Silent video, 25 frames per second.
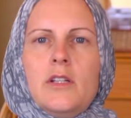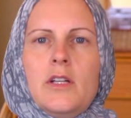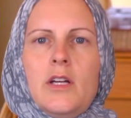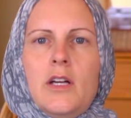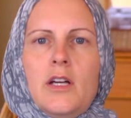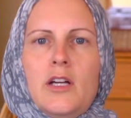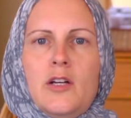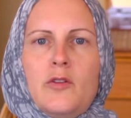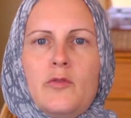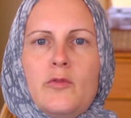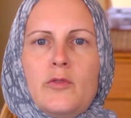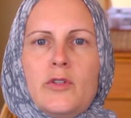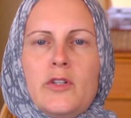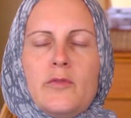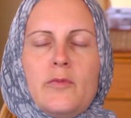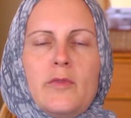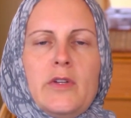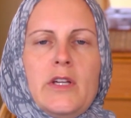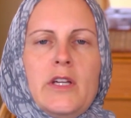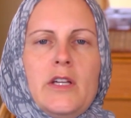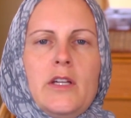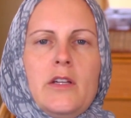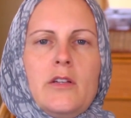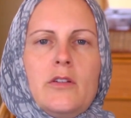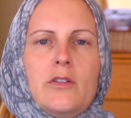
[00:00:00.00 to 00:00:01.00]
One of
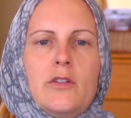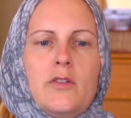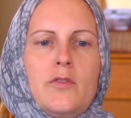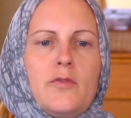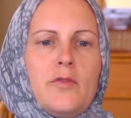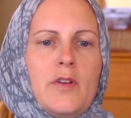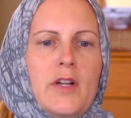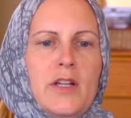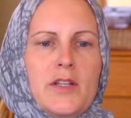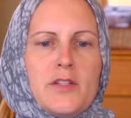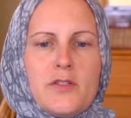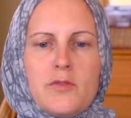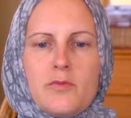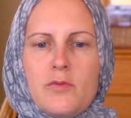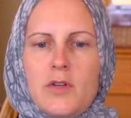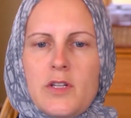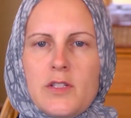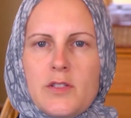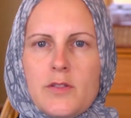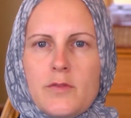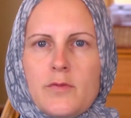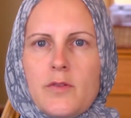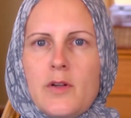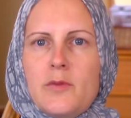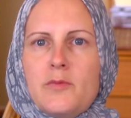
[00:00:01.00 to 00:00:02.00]
my good friends
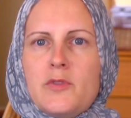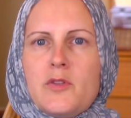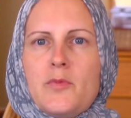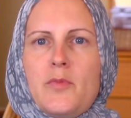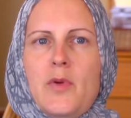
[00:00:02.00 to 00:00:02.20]
was from